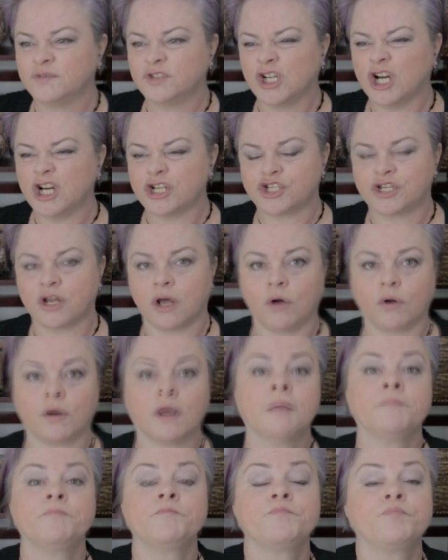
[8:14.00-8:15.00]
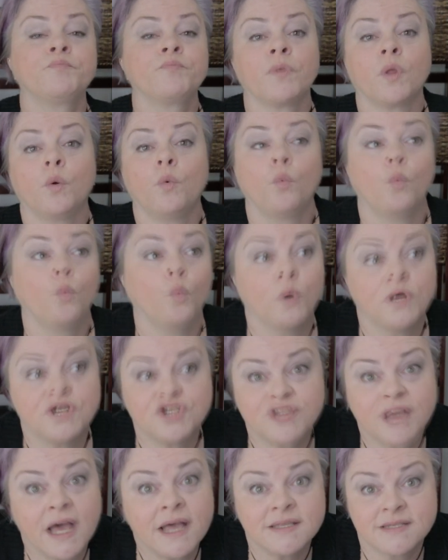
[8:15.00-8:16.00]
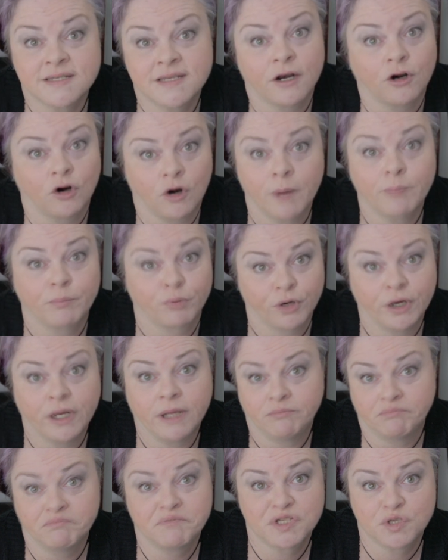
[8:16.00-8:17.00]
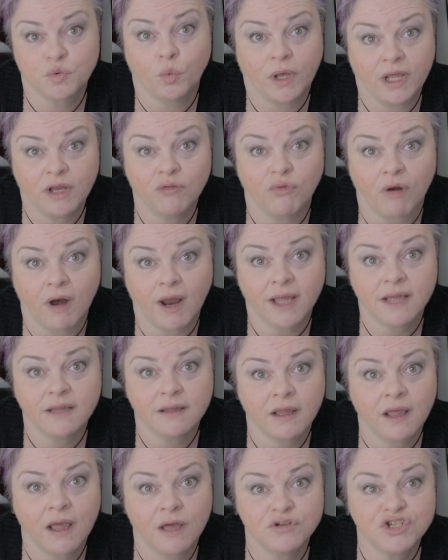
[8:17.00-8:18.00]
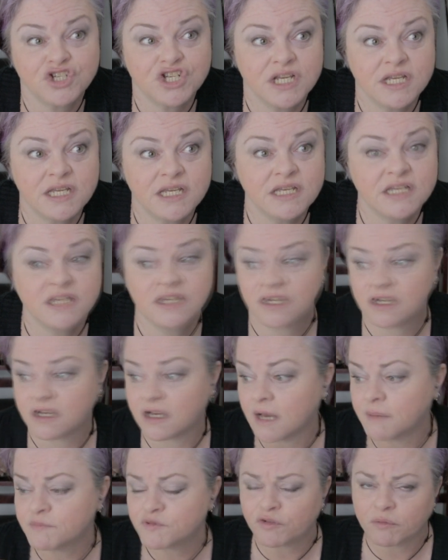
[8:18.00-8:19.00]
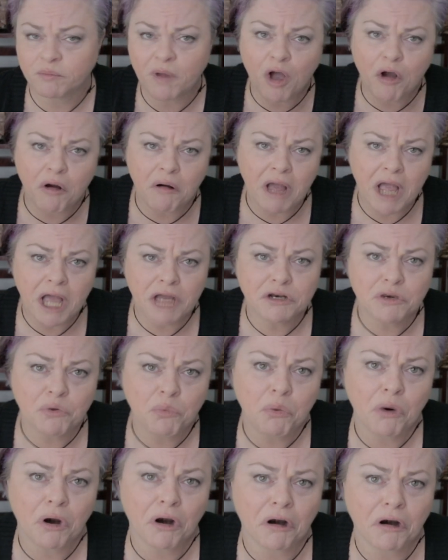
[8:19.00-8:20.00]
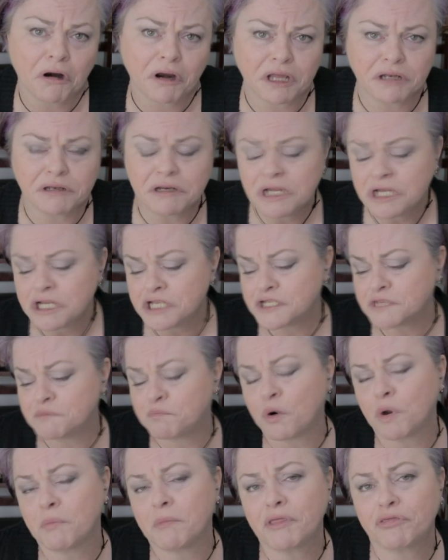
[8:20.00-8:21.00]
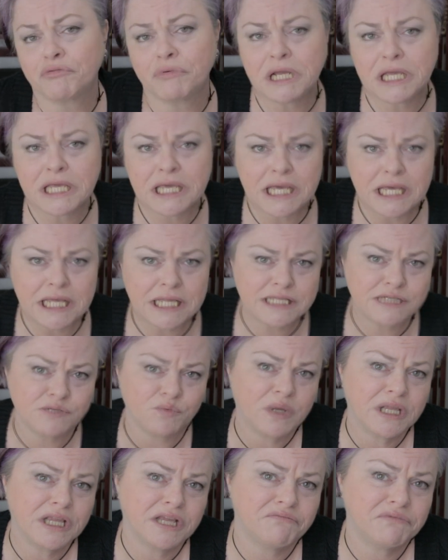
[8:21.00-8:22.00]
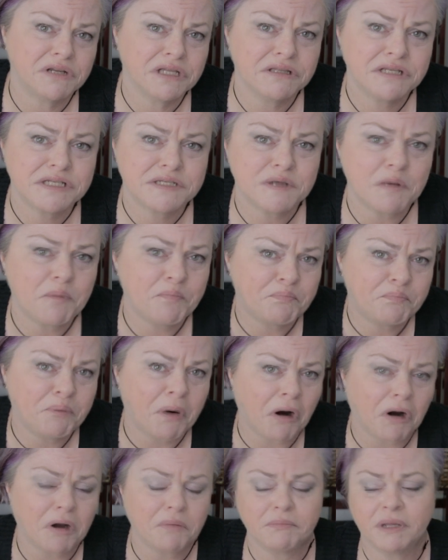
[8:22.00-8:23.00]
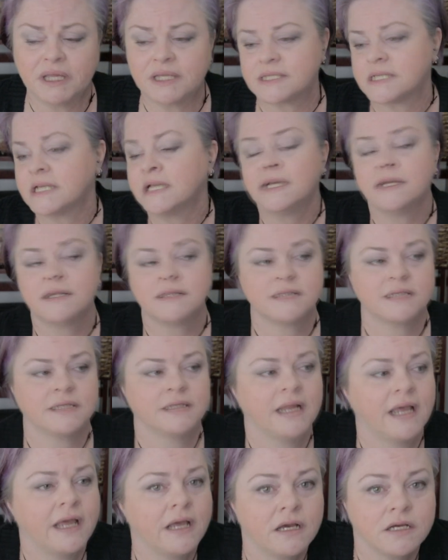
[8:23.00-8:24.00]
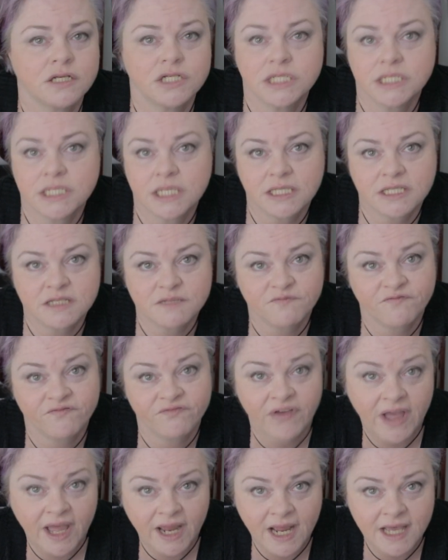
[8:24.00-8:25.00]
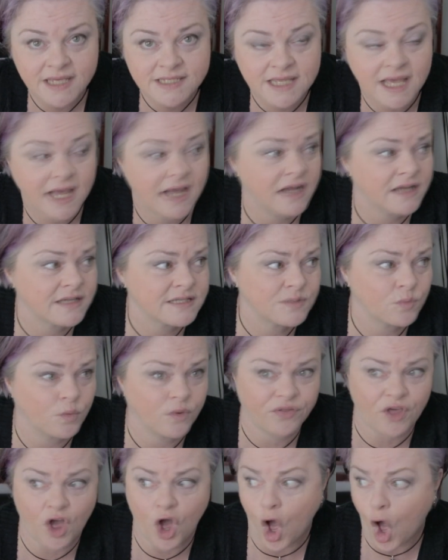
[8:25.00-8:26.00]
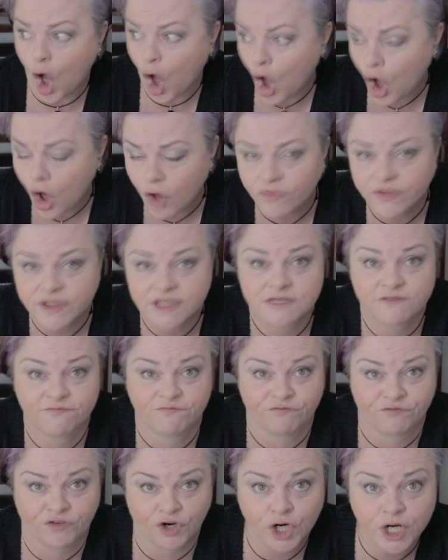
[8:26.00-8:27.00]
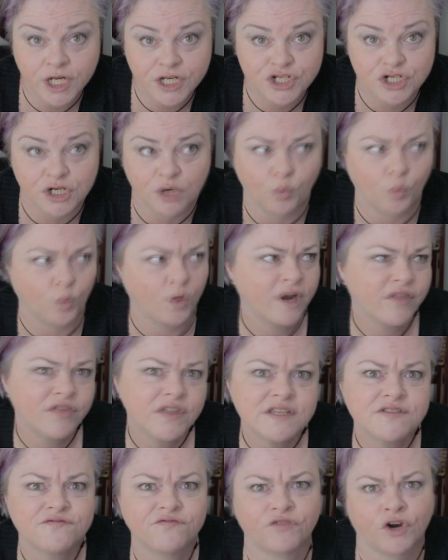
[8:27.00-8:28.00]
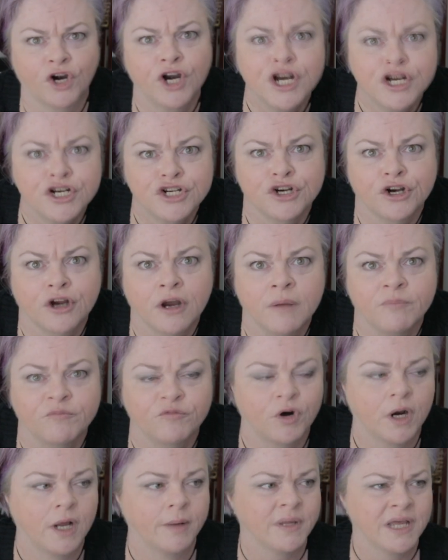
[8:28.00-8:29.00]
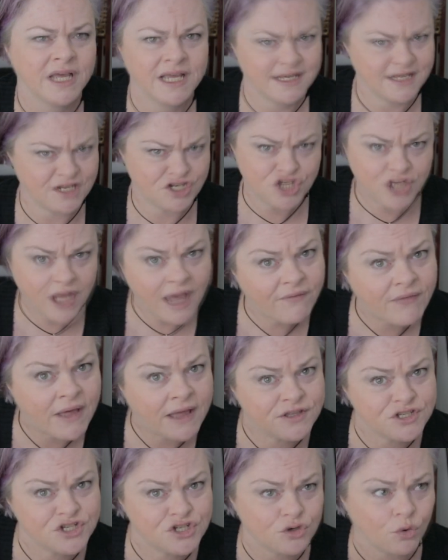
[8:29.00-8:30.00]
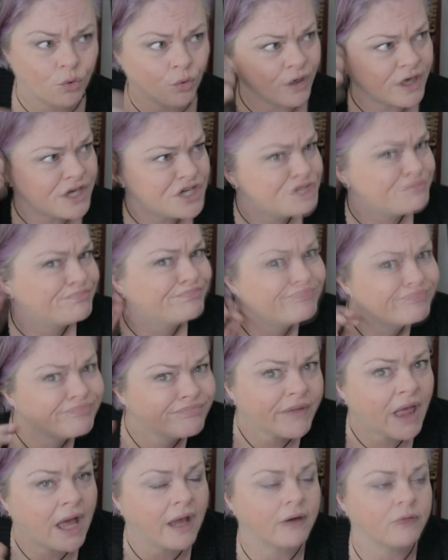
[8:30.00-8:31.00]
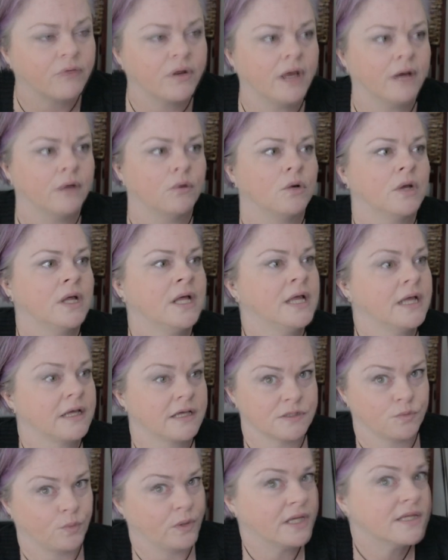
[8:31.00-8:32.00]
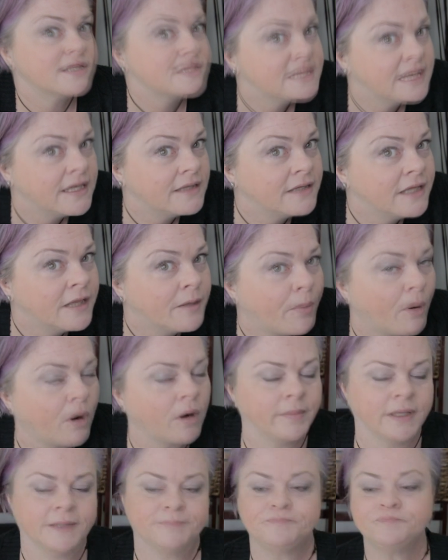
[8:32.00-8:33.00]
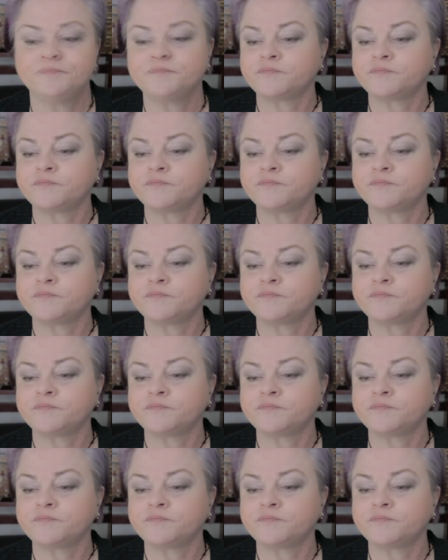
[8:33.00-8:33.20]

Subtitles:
Hush, dog. Which that set her up pretty sweet, right? She comes from, I had to work and support my 3 kids, and we lived in this apartment, to now she's got this fat-ass house with all this furniture. Where did this furniture come from? Did she have that in storage? I don't know, because we didn't see it in the apartment.